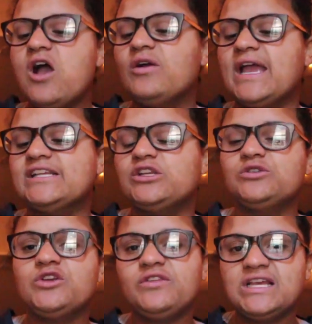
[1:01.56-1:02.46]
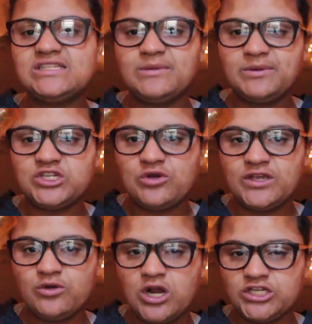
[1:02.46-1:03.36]
Okay, so two things I'm going to be
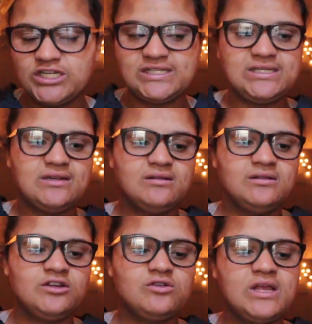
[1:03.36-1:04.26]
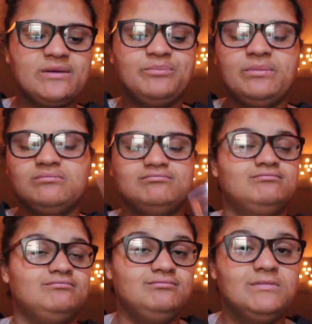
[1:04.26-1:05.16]
showing you are just little, like,
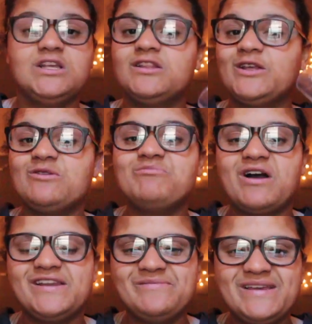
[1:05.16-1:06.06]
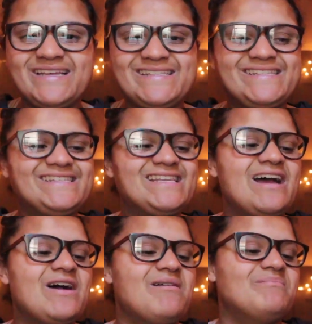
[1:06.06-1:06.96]
little body mists,
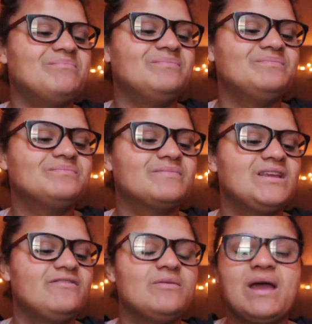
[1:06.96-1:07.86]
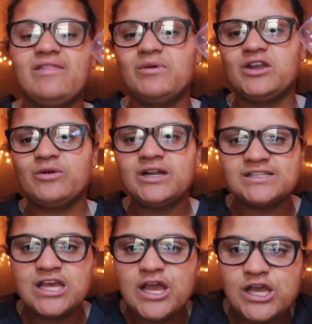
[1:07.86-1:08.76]
from Bath & Body
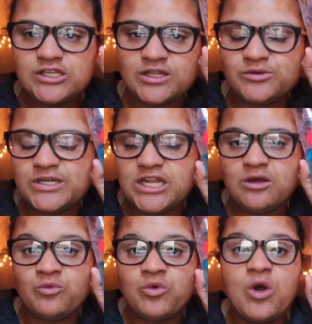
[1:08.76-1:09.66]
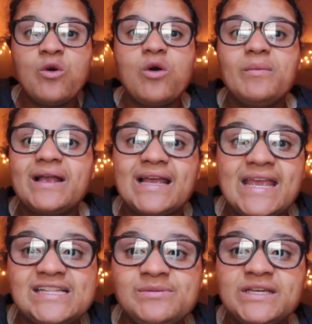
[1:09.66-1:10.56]
Works. So this one, whoa, oh my, I
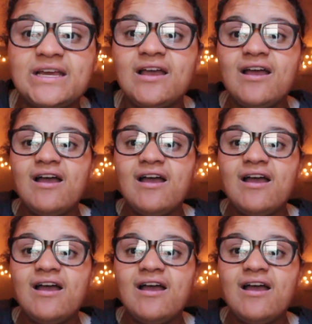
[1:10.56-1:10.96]
can't speak.